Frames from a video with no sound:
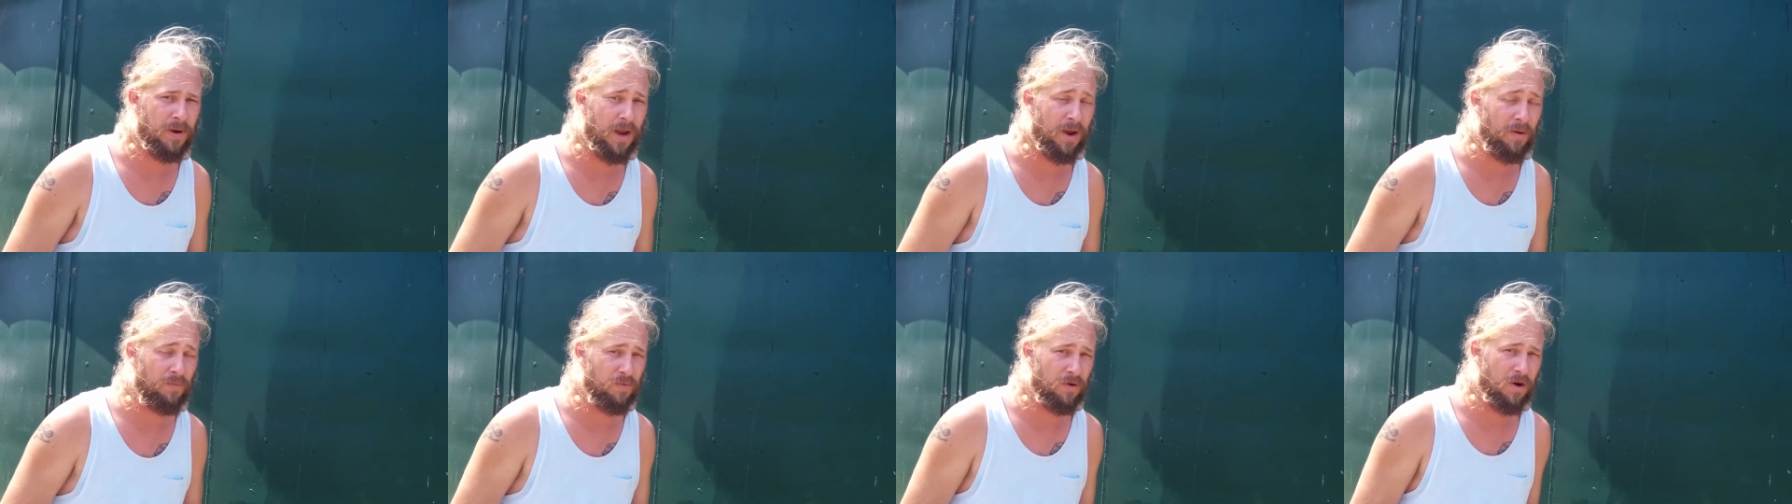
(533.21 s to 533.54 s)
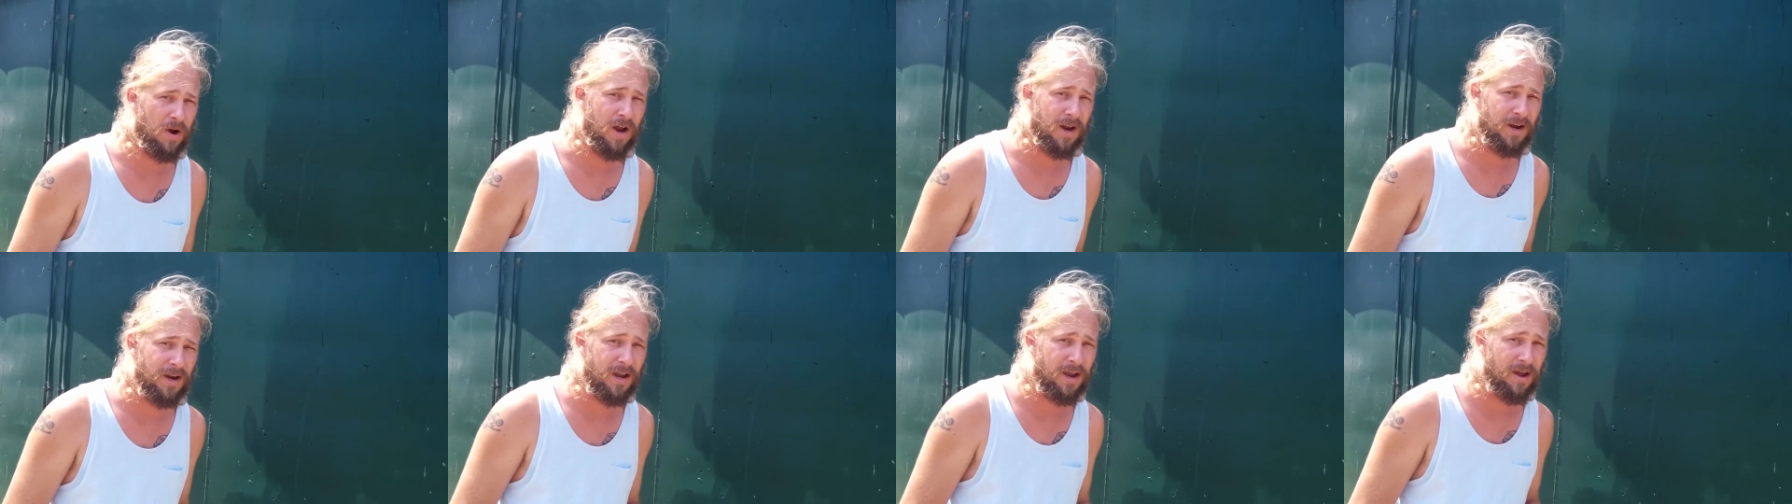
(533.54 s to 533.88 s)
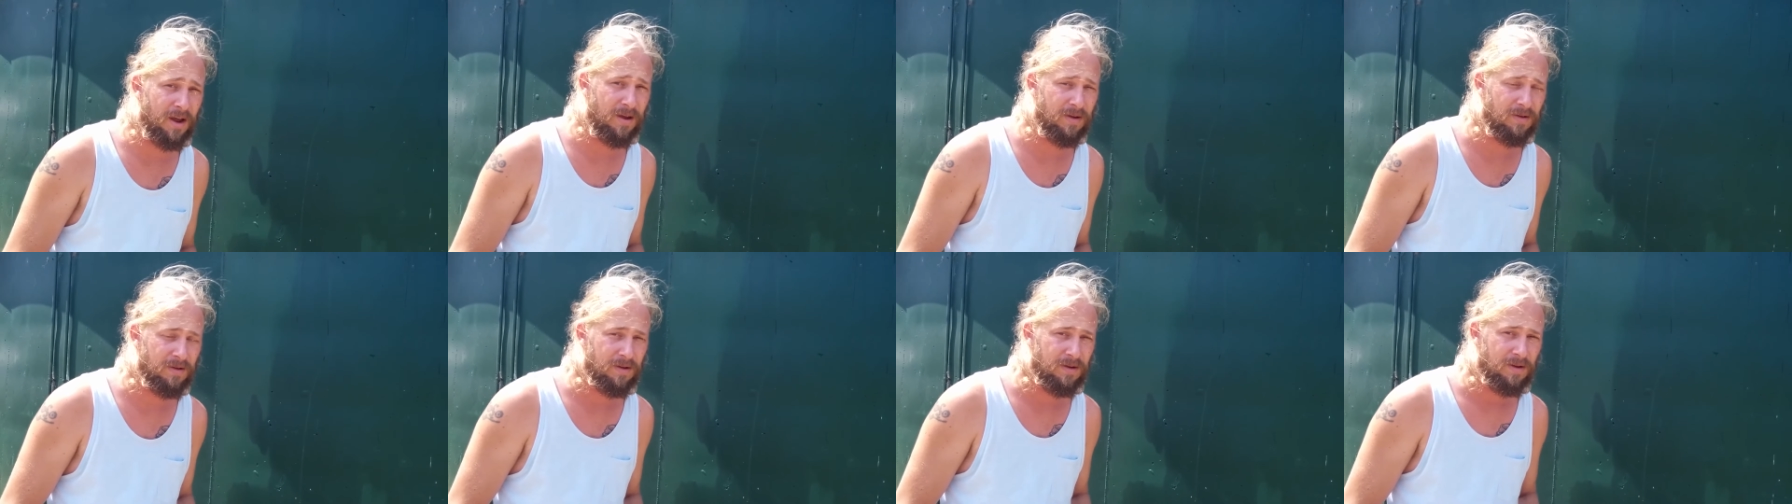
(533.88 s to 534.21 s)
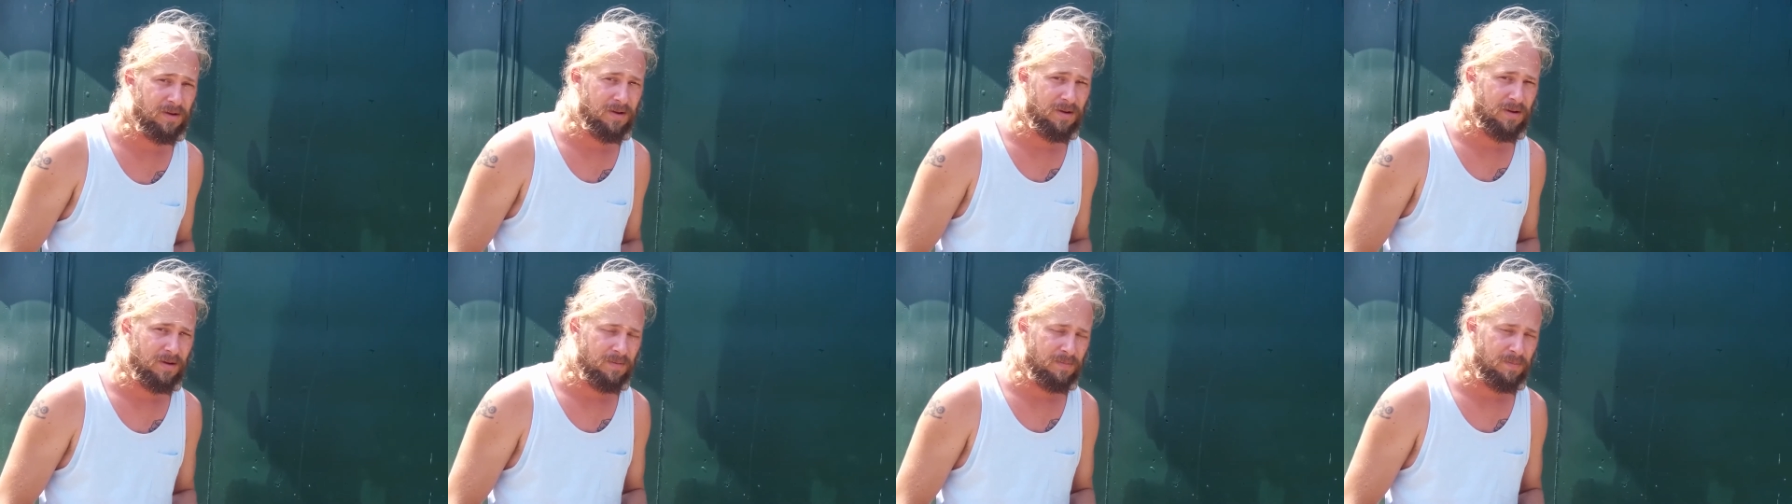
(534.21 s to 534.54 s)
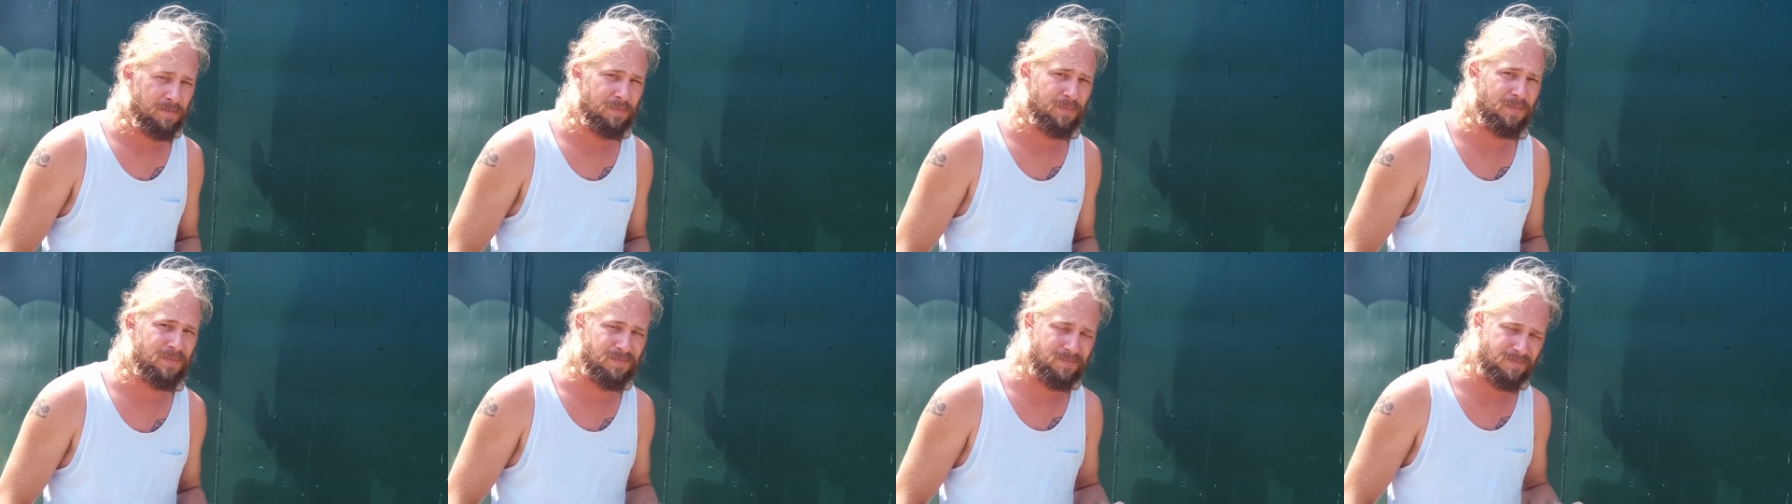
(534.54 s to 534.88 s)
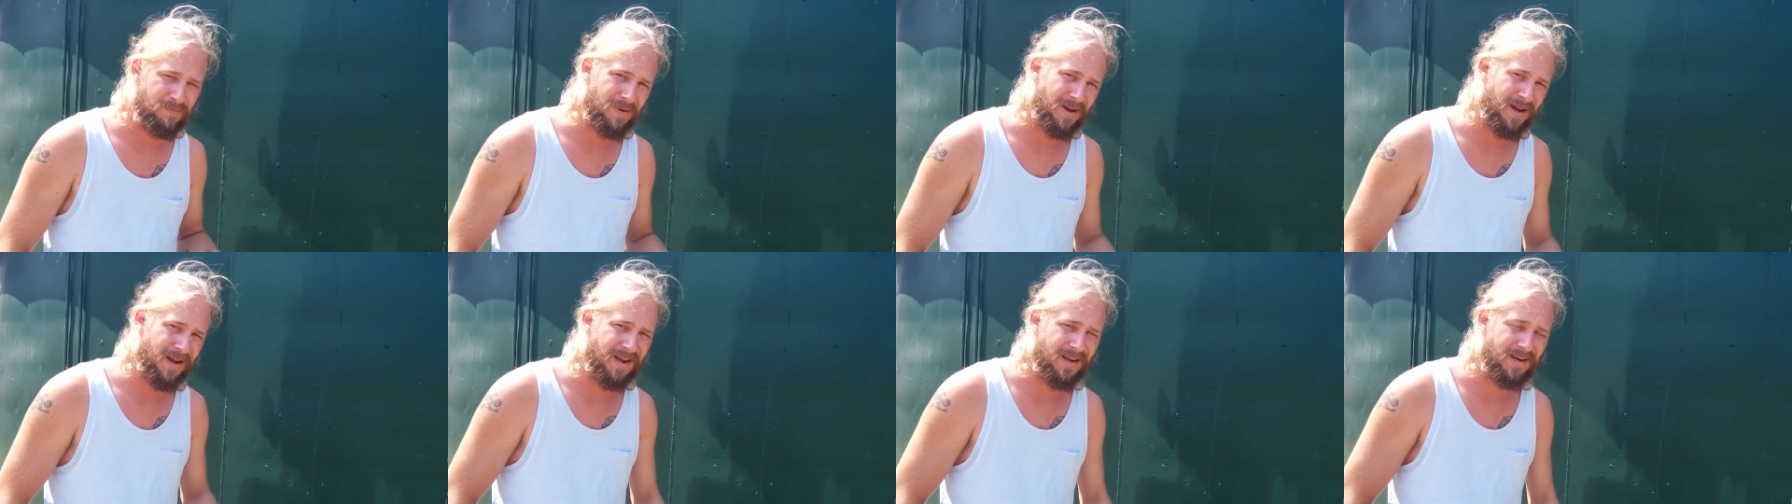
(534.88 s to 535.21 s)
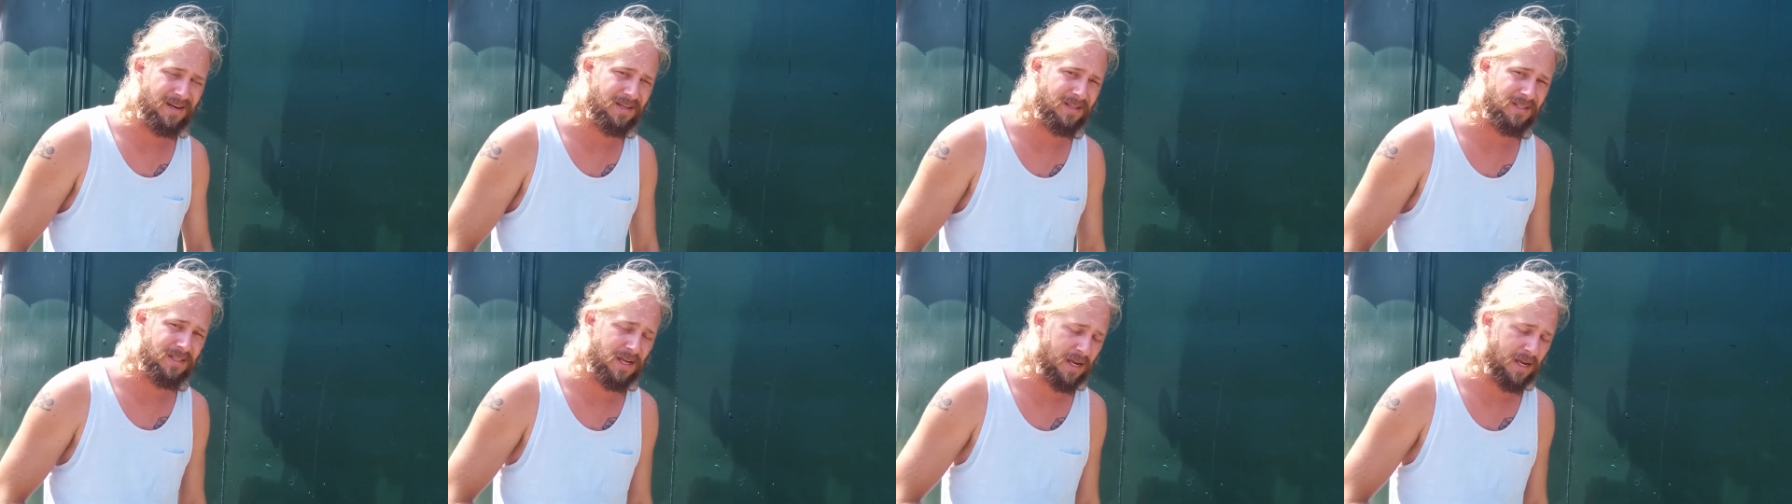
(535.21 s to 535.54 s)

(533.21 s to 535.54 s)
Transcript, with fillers: out right now. But any